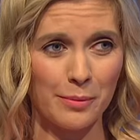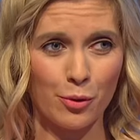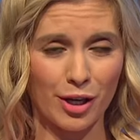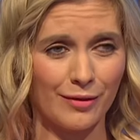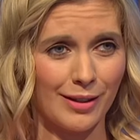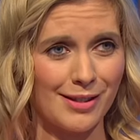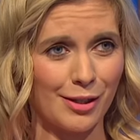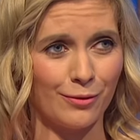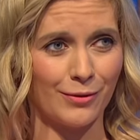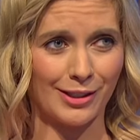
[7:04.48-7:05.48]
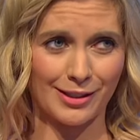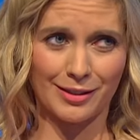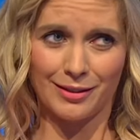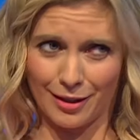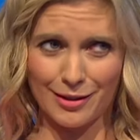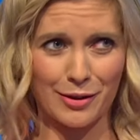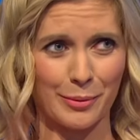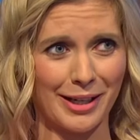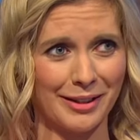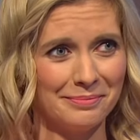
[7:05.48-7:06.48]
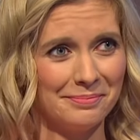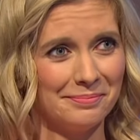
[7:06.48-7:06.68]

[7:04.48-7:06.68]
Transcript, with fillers: walking around Salford, go the other way. How